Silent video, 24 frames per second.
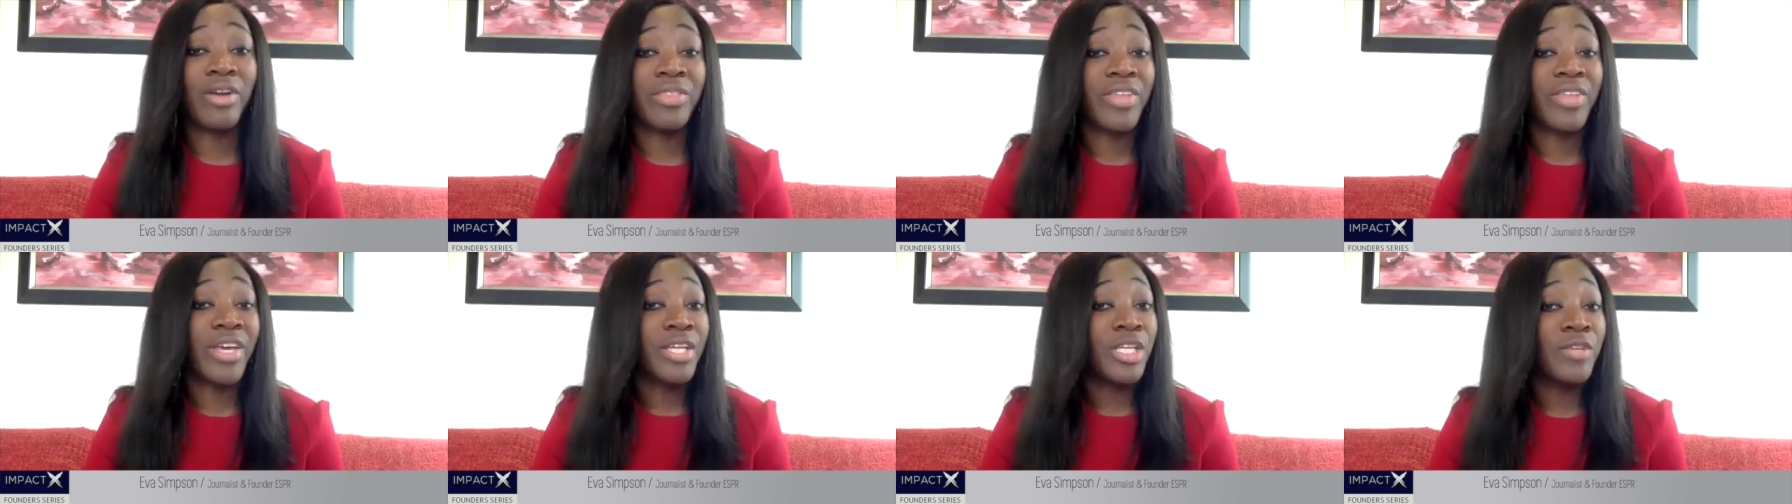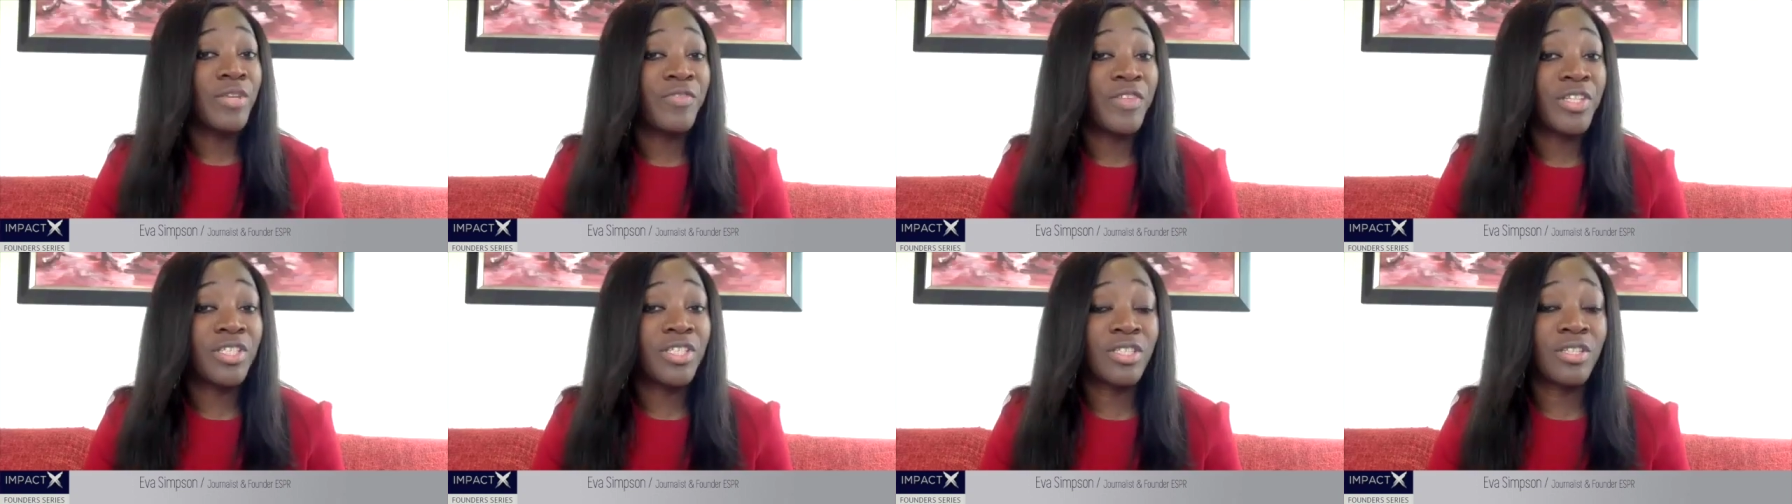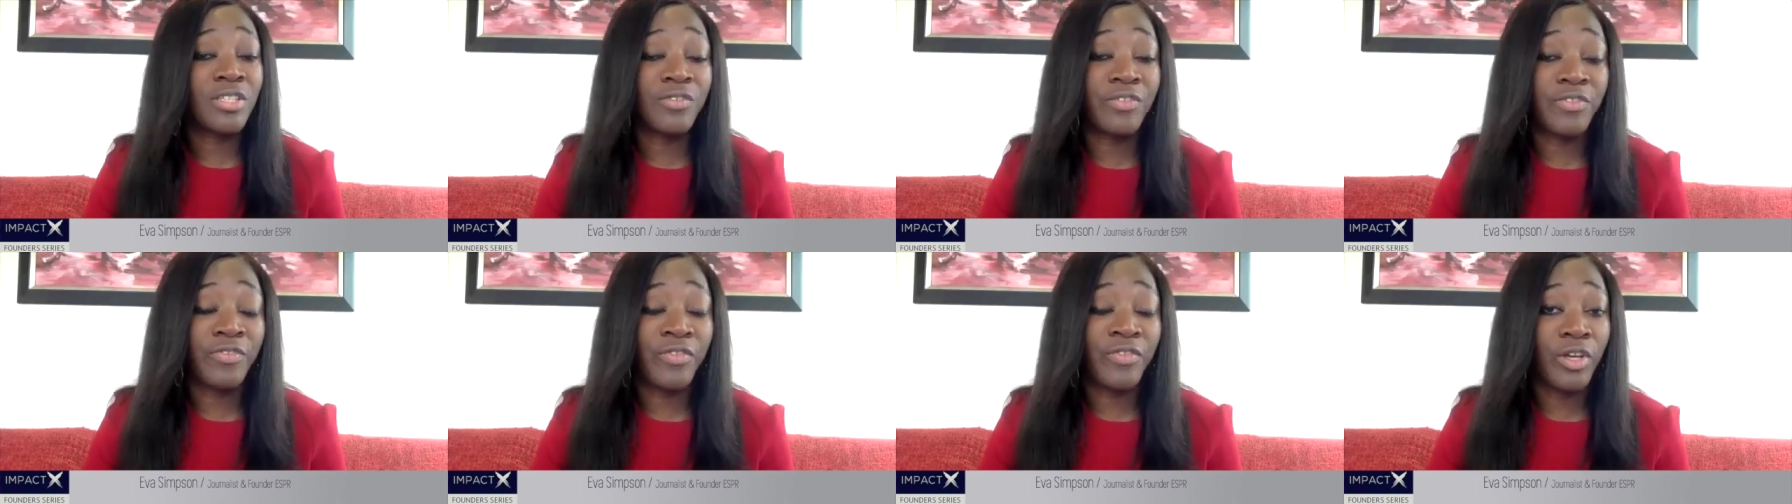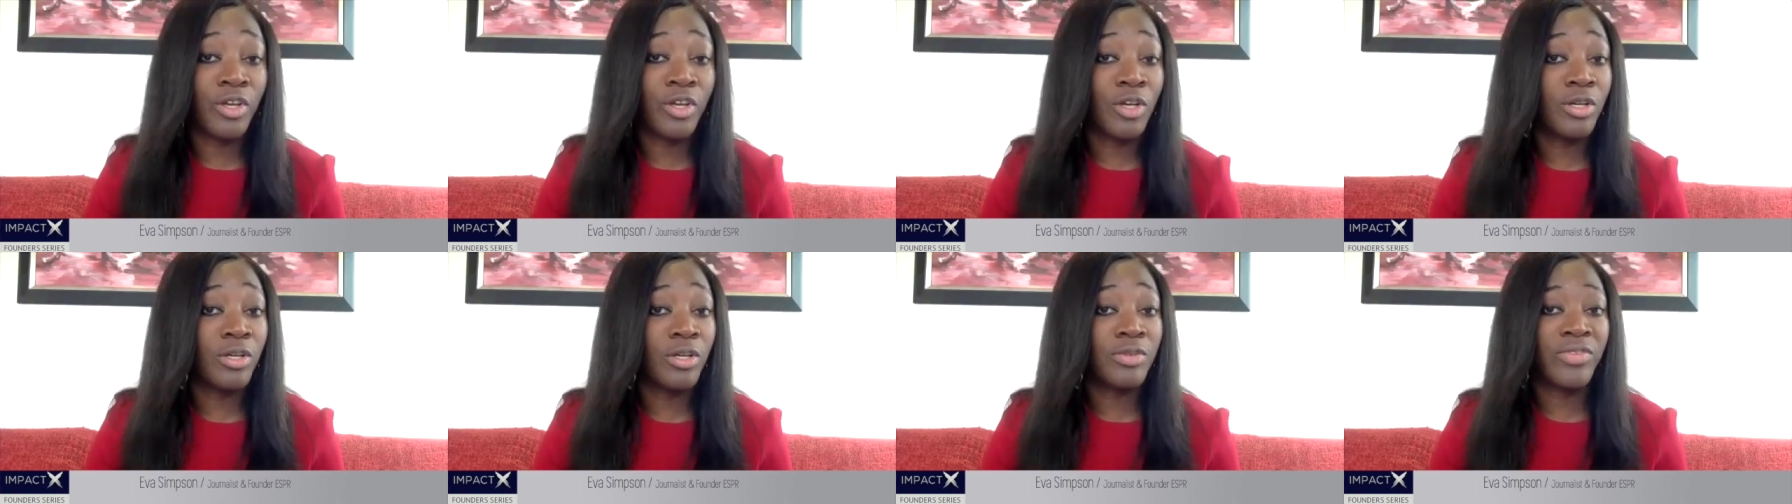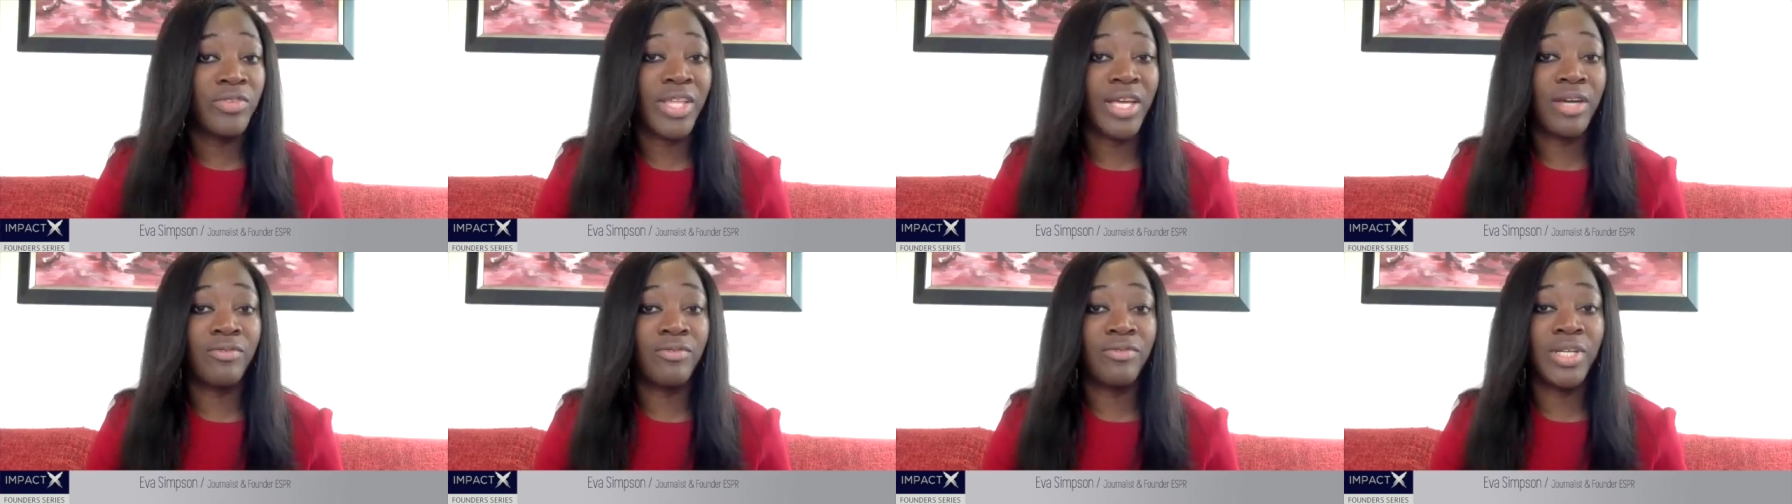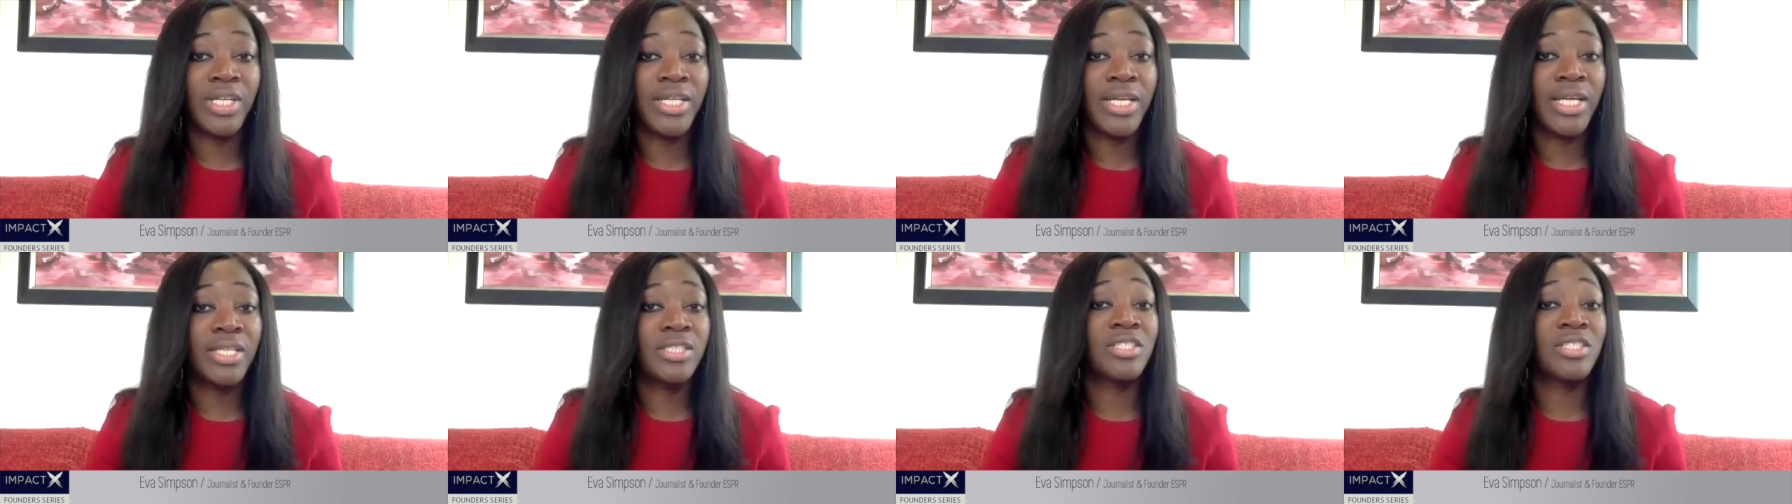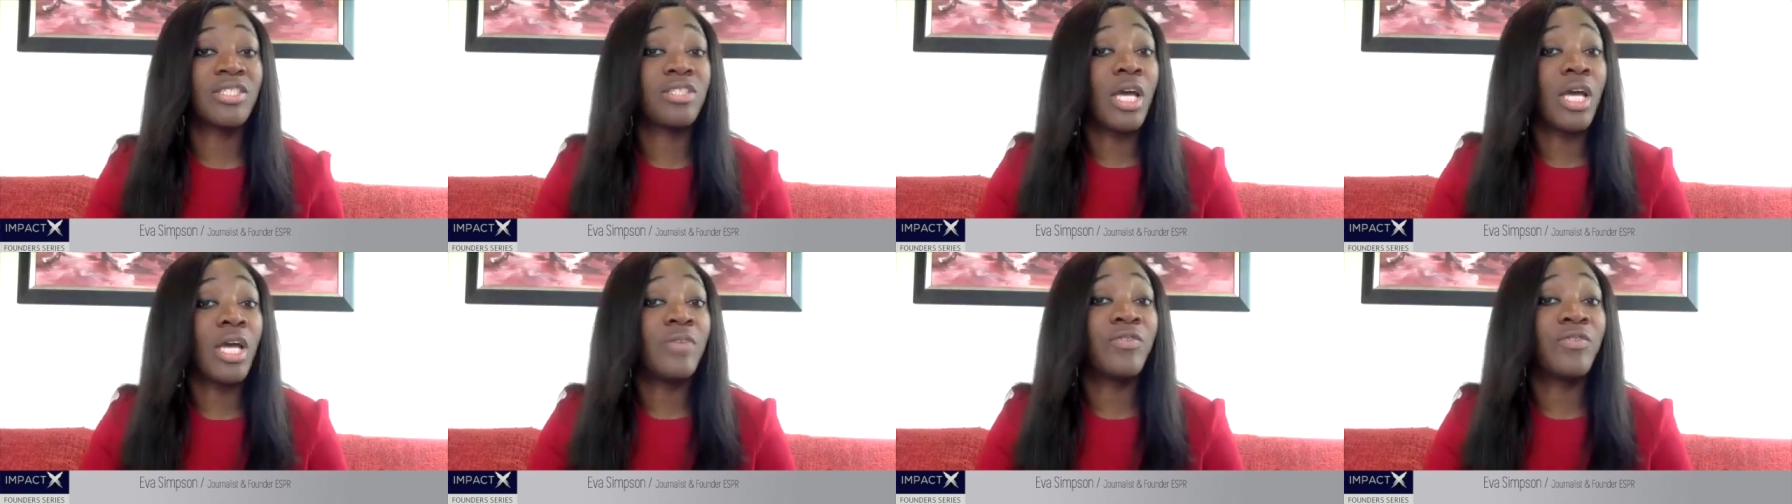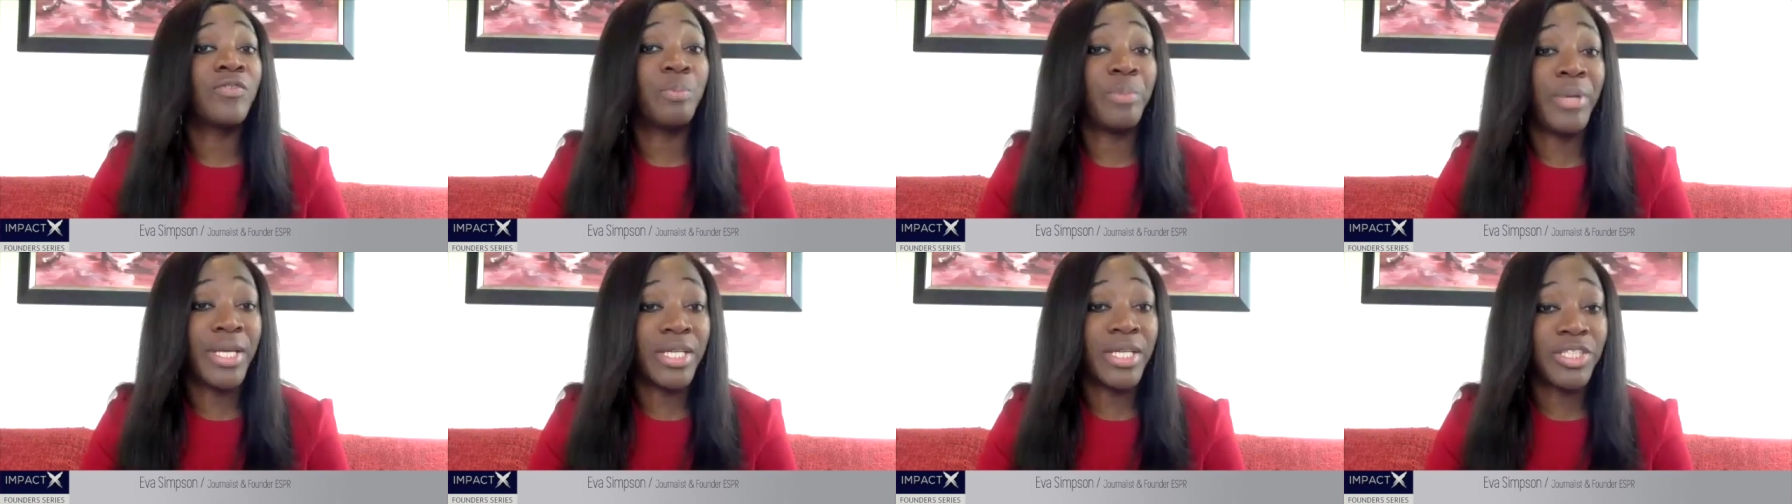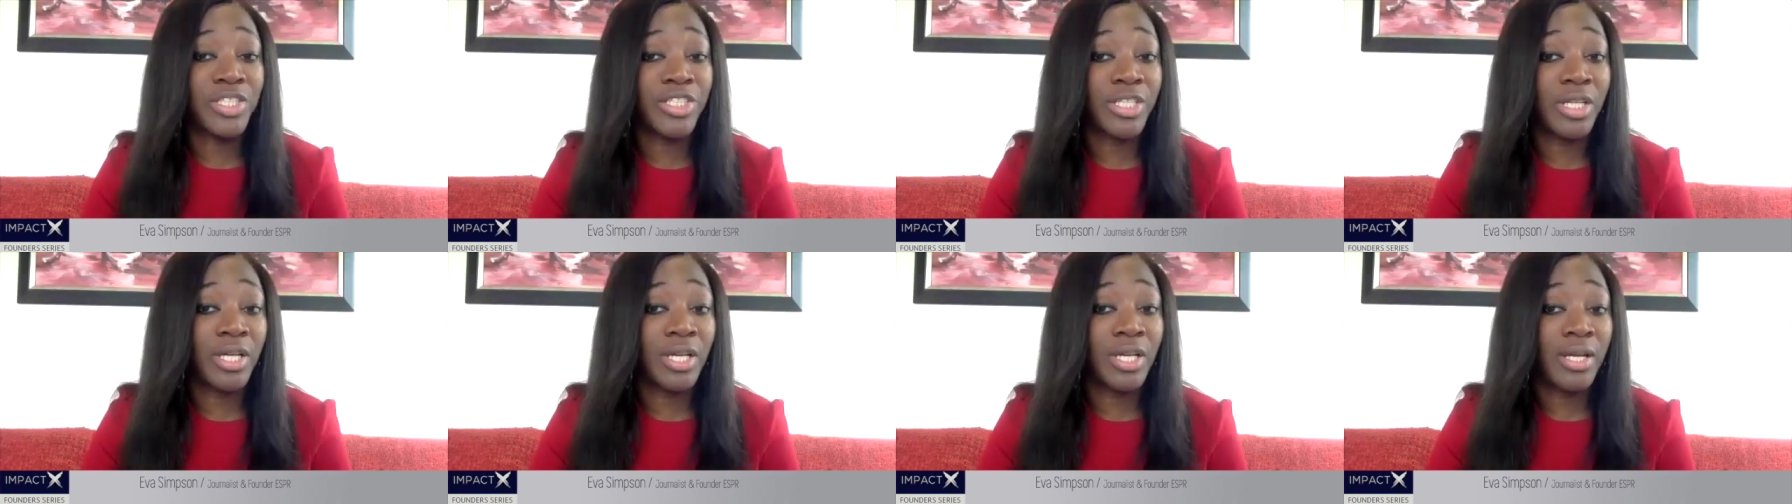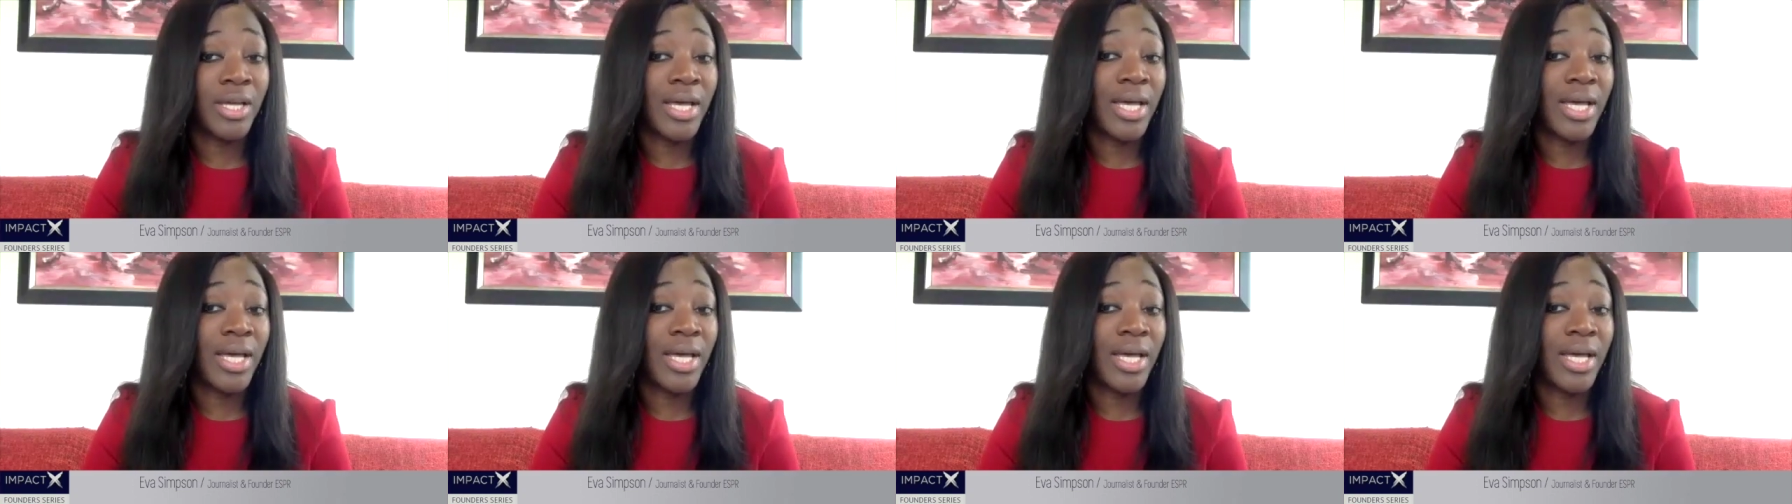thank you for that really insightful picture.